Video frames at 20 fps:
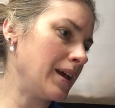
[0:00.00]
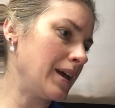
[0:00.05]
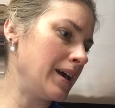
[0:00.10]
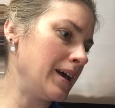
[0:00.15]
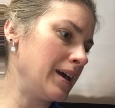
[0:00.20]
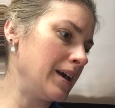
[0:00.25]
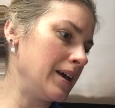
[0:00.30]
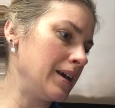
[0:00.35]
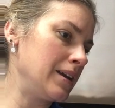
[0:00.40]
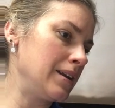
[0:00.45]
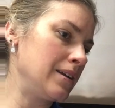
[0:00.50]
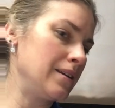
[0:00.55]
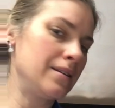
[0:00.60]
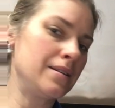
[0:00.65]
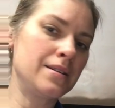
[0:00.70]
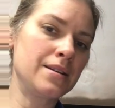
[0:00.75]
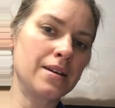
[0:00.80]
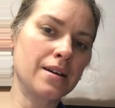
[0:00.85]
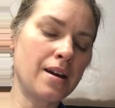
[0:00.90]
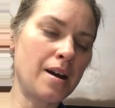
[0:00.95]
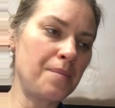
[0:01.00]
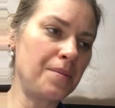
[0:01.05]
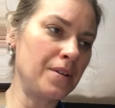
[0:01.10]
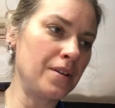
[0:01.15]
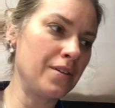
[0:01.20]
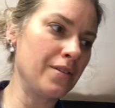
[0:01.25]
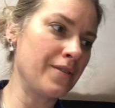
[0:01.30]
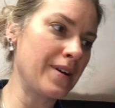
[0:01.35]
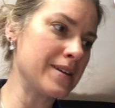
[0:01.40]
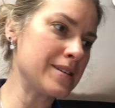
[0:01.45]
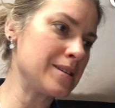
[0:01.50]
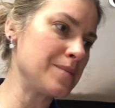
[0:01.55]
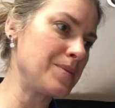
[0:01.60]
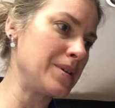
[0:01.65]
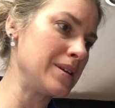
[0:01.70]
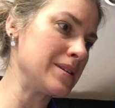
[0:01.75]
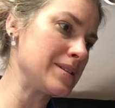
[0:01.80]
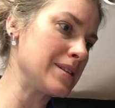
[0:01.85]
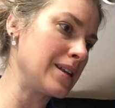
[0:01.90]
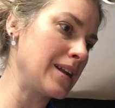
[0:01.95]
And a couple of the
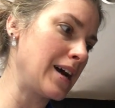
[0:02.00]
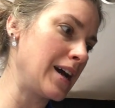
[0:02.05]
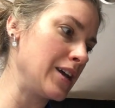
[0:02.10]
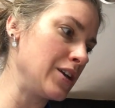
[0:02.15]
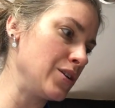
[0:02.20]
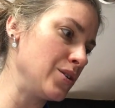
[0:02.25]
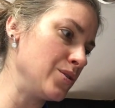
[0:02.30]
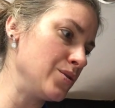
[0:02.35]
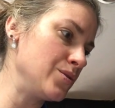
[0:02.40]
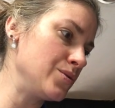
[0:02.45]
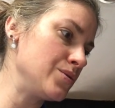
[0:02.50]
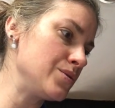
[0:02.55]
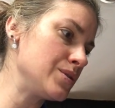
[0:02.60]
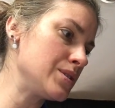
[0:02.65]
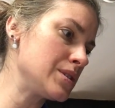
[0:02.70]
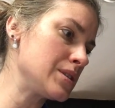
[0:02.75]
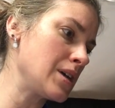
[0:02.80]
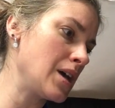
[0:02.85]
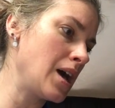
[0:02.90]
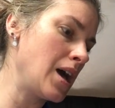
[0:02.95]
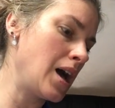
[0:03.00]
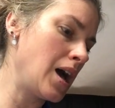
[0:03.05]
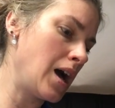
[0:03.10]
recipes that I use.